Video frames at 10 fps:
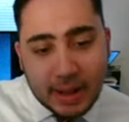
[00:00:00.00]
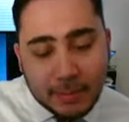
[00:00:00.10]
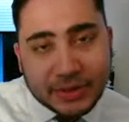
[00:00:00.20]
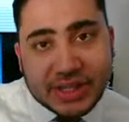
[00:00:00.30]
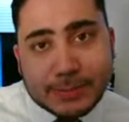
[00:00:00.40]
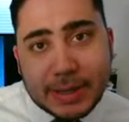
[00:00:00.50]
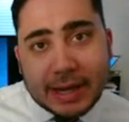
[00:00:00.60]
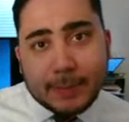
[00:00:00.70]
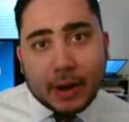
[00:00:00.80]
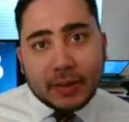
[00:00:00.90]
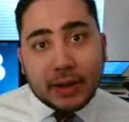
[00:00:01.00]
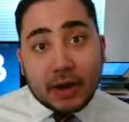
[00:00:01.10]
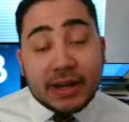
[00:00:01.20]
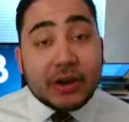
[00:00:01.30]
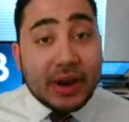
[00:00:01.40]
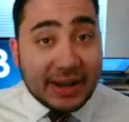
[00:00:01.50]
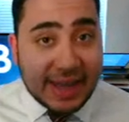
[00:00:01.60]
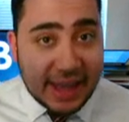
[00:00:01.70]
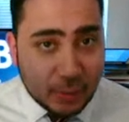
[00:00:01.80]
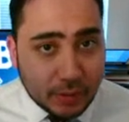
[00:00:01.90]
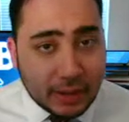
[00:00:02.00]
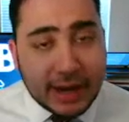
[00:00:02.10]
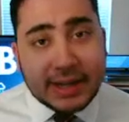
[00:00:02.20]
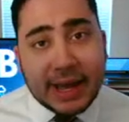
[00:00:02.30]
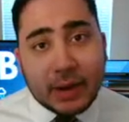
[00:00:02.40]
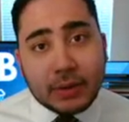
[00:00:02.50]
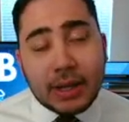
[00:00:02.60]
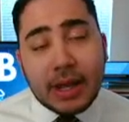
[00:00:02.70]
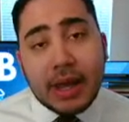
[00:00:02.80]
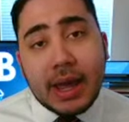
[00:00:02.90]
but this pink polygon here in Caroline County